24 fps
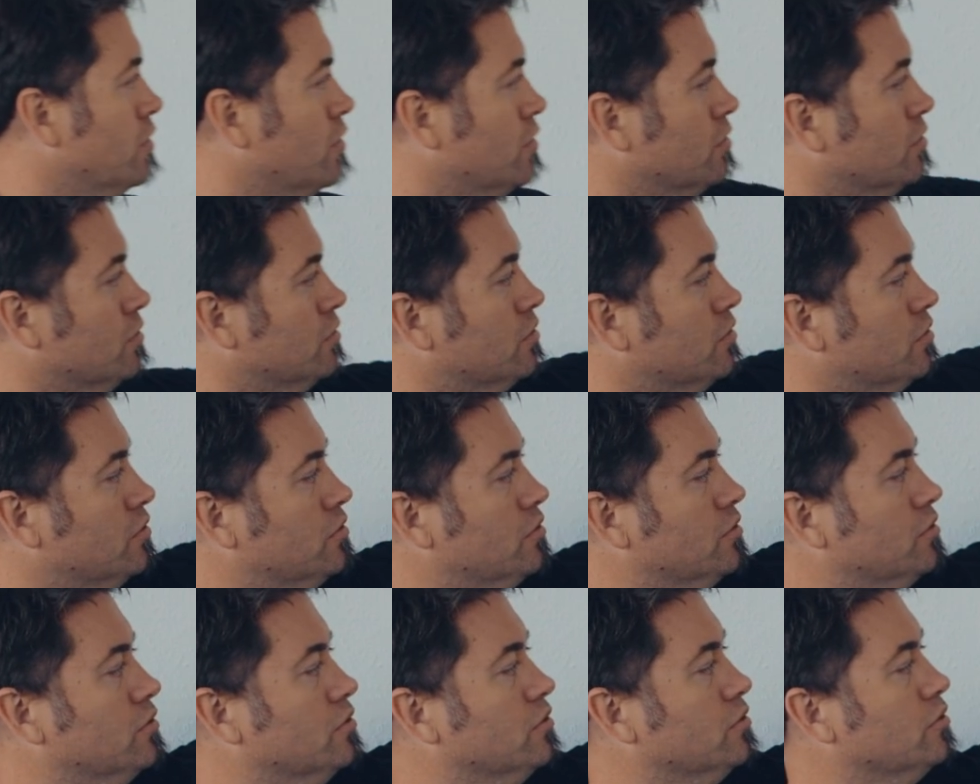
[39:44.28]
little
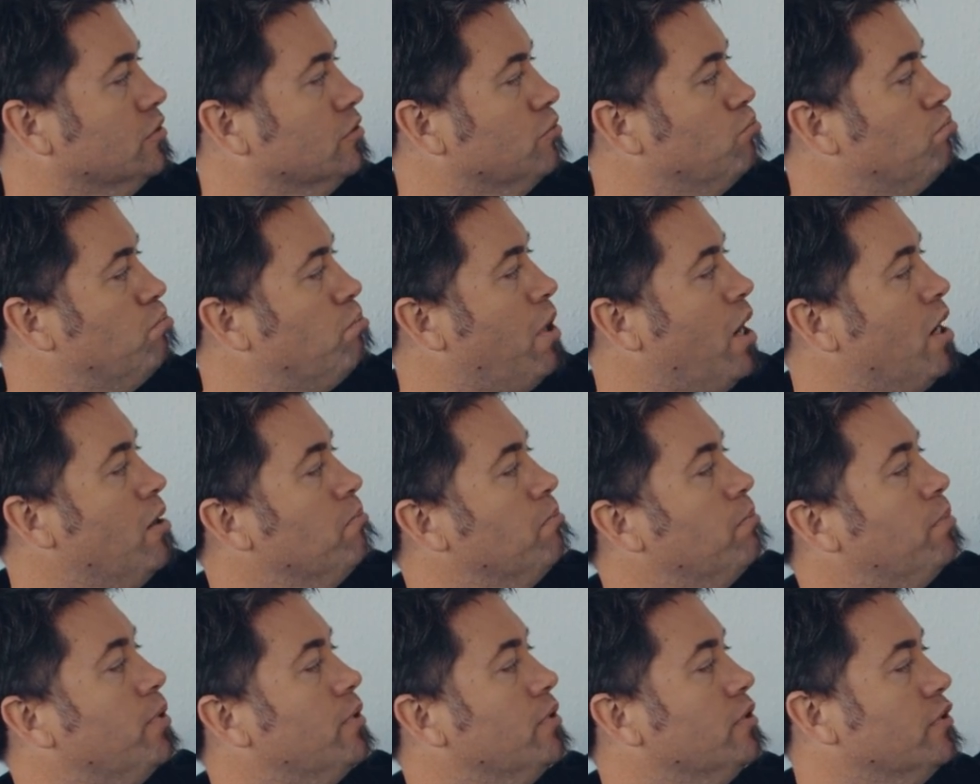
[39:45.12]

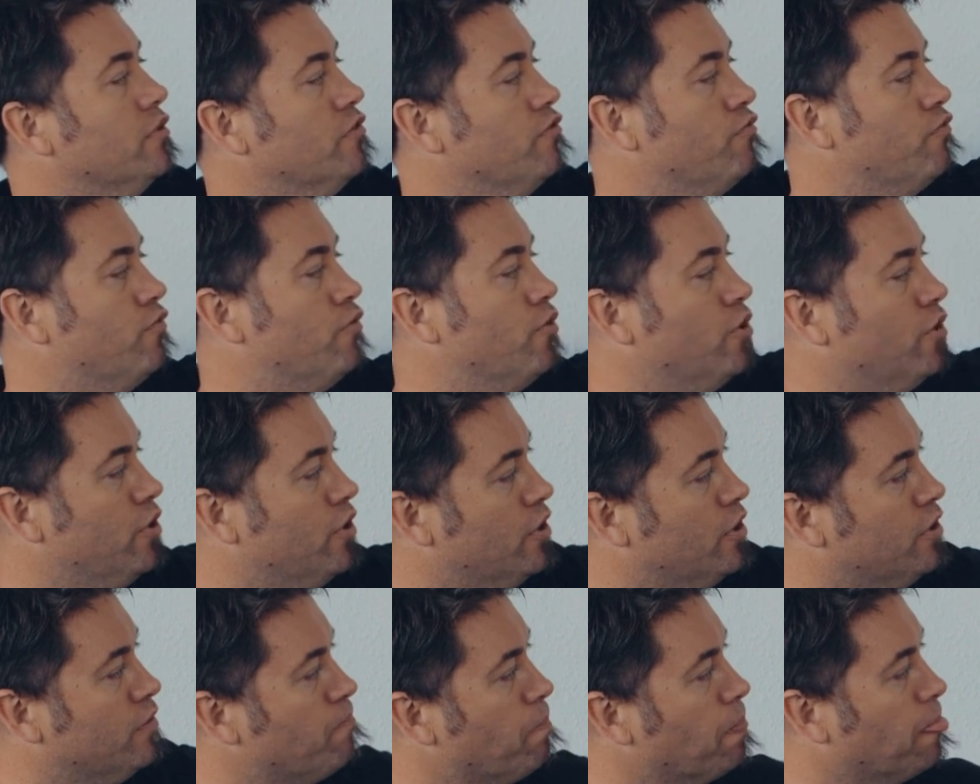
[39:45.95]
pump
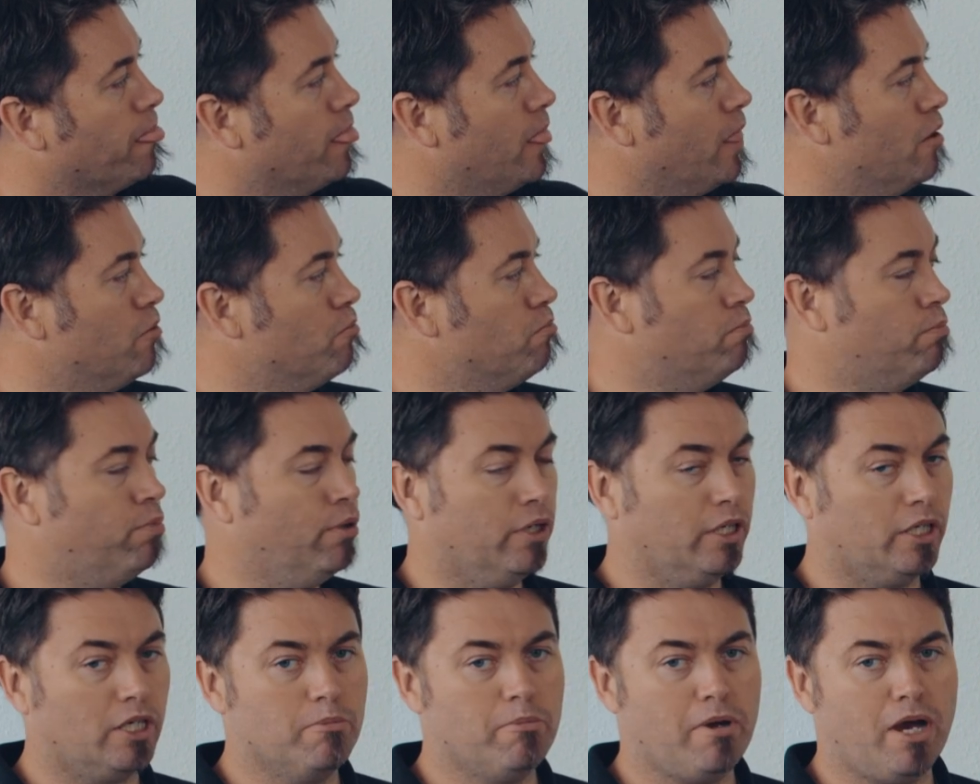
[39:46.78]
for
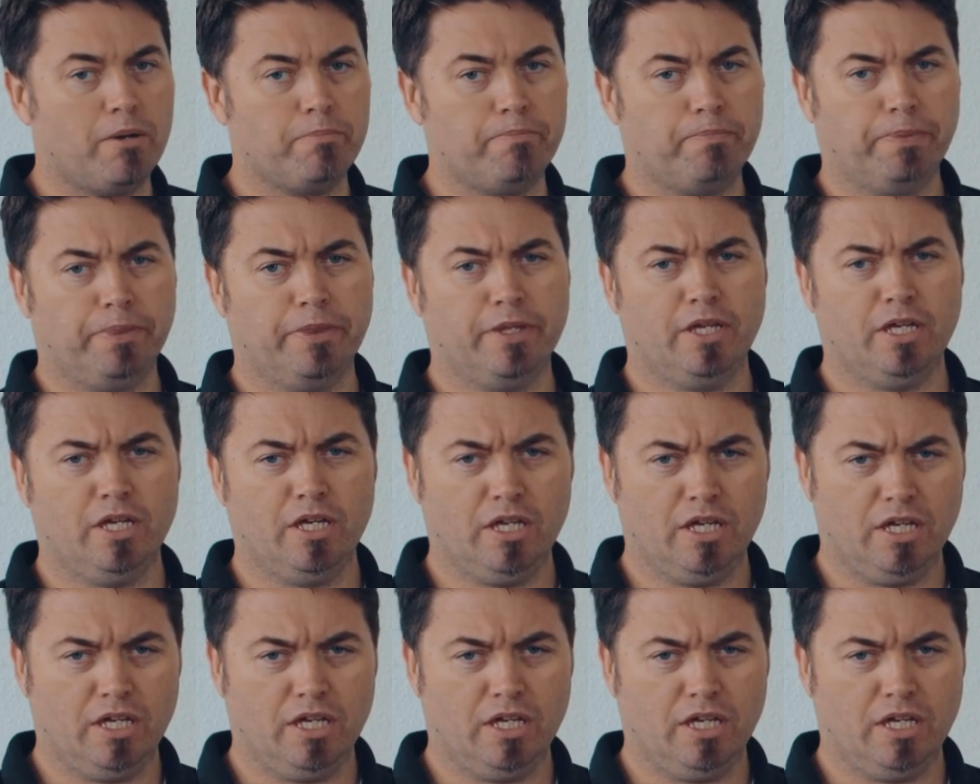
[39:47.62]
putting them up.